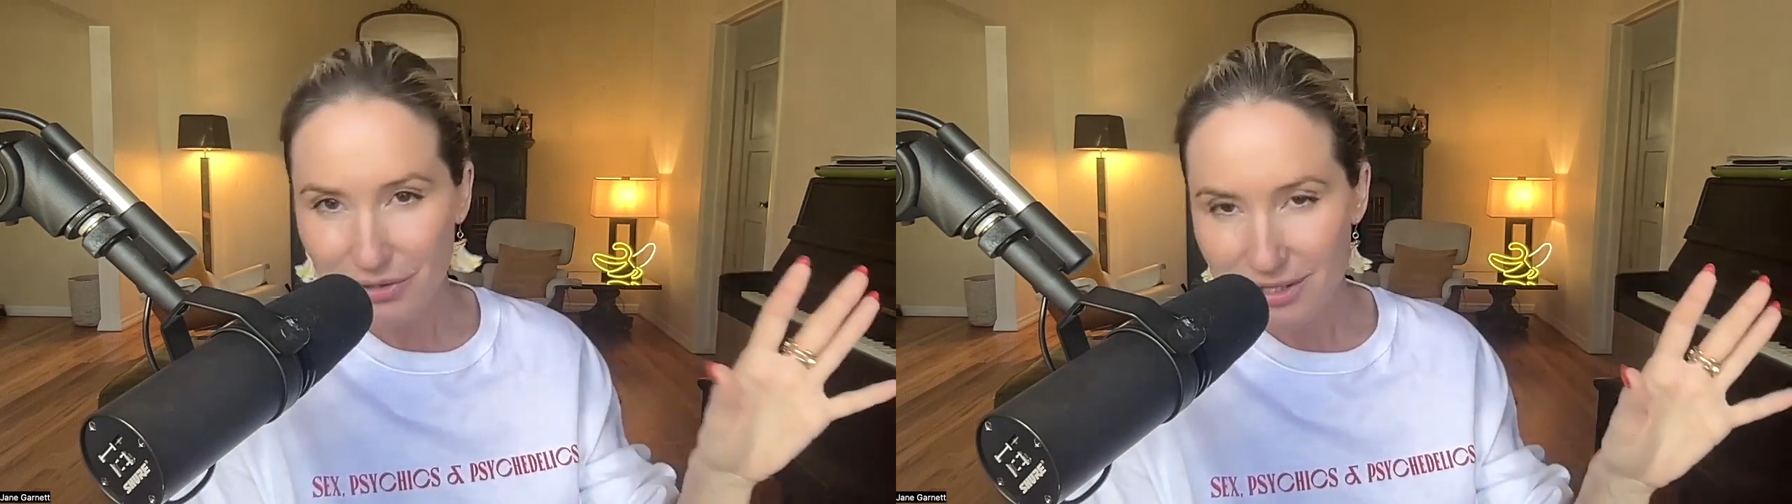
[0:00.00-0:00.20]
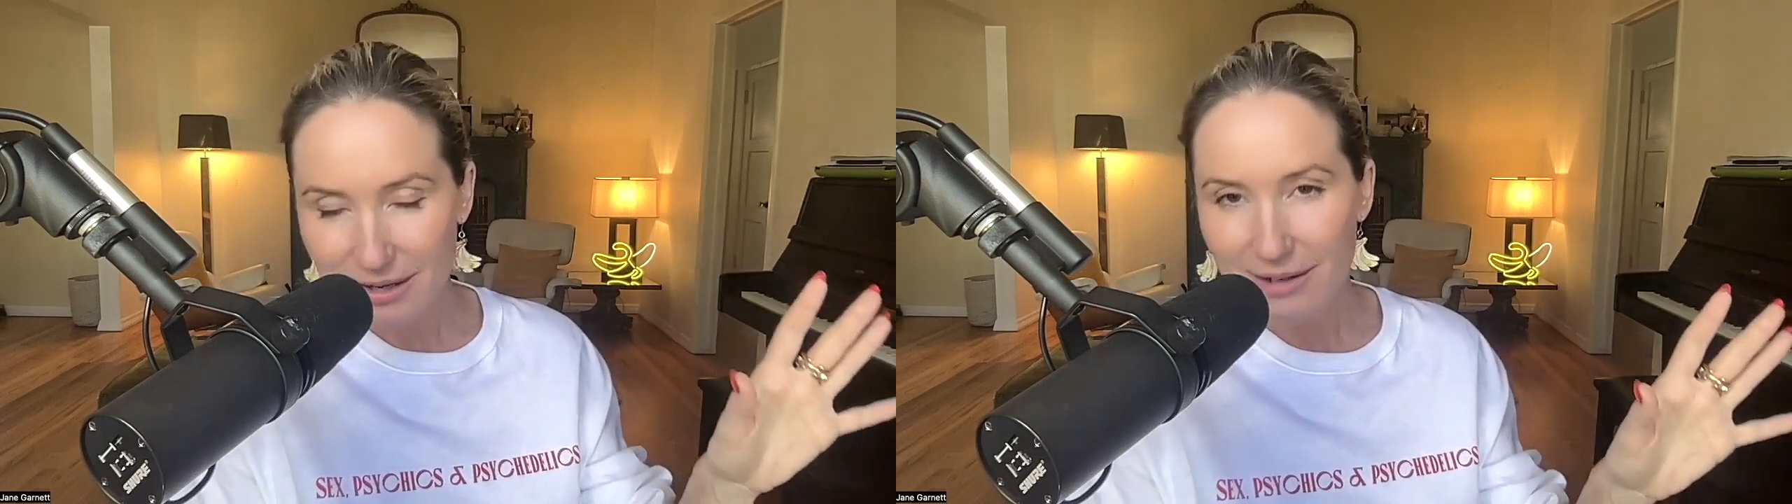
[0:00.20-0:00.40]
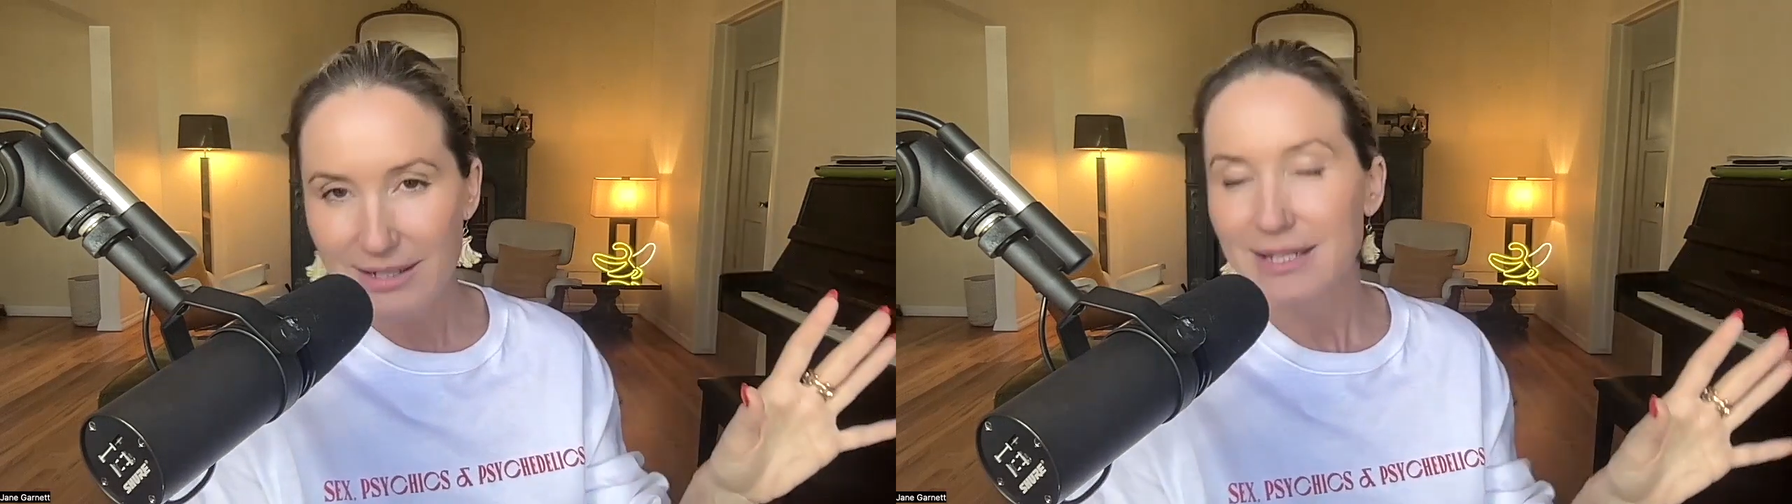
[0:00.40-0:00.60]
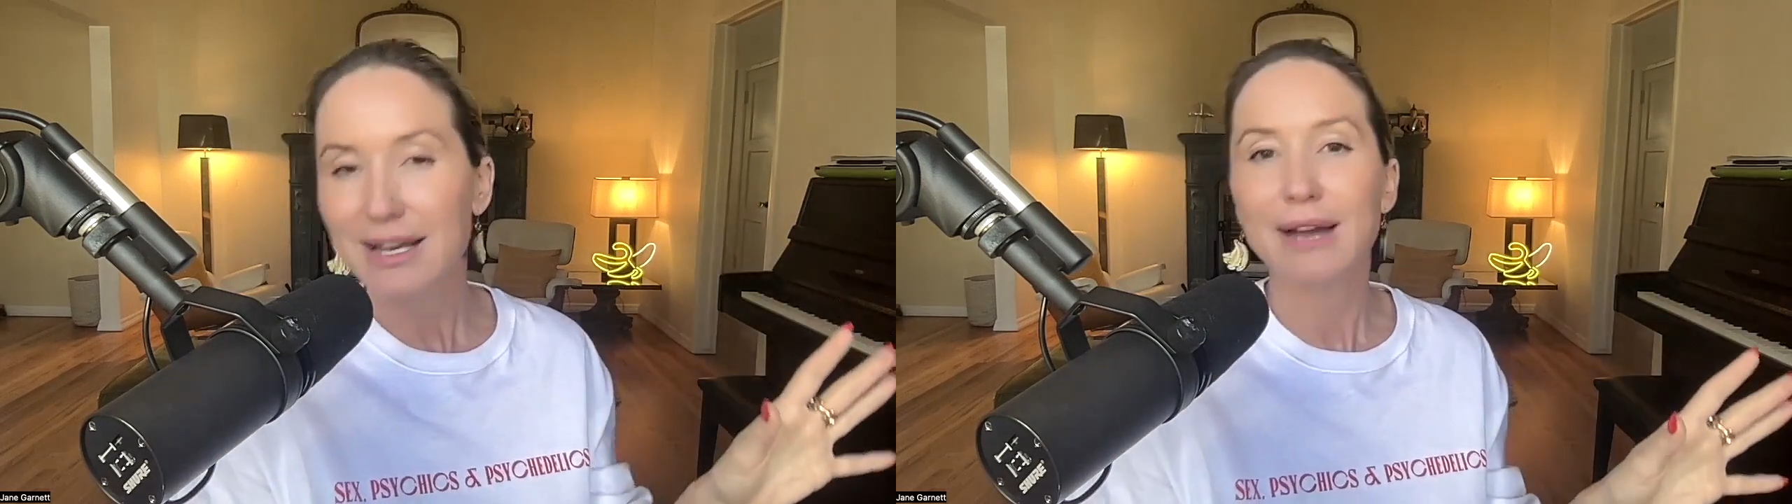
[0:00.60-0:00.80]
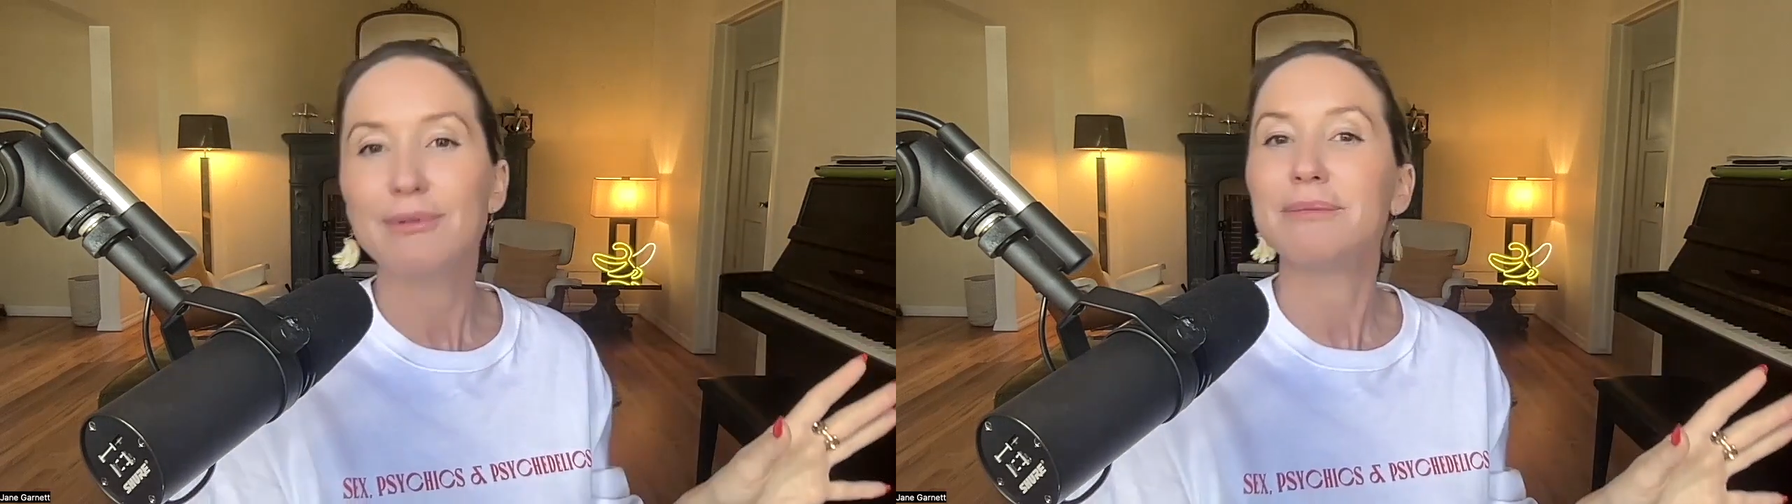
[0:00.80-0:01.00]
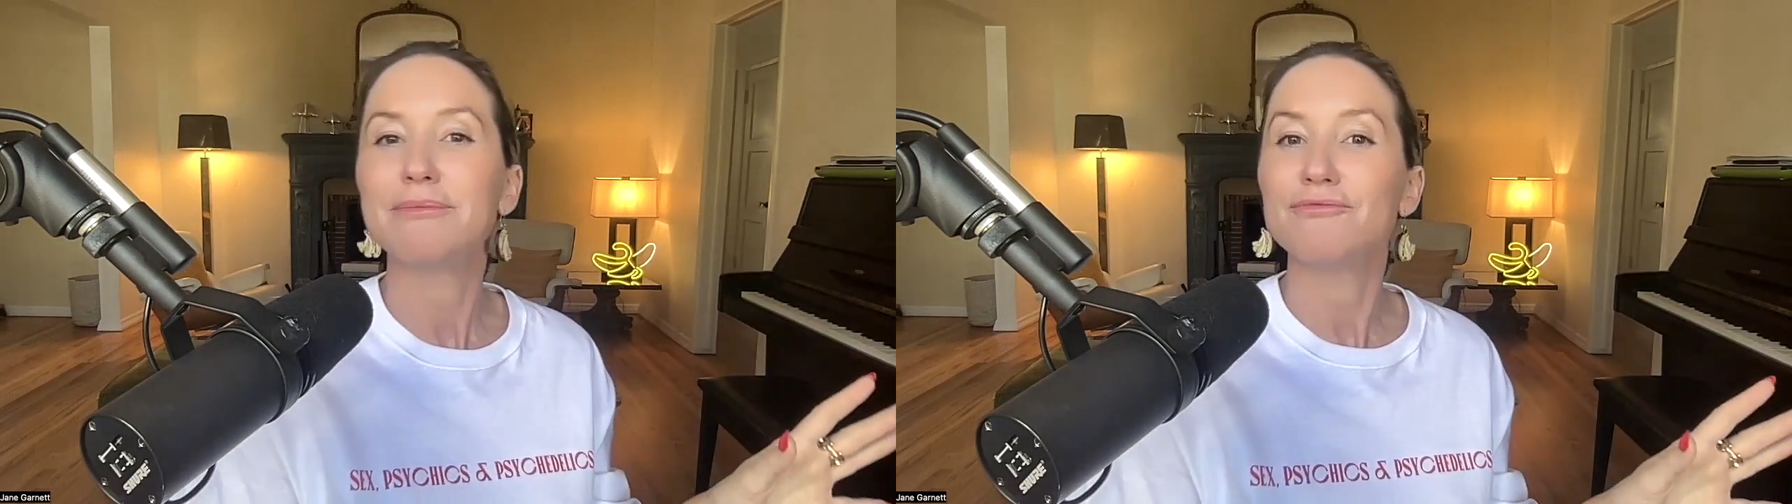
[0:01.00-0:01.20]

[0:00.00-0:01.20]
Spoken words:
surrogacy, I would